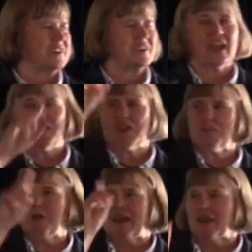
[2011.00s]
You can, you
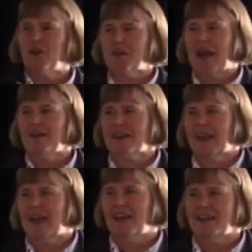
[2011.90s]
can make it go down
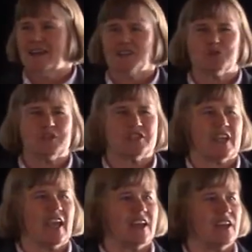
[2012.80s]
again. It'll switch
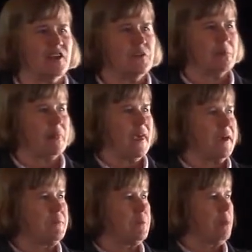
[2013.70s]
again. Okay?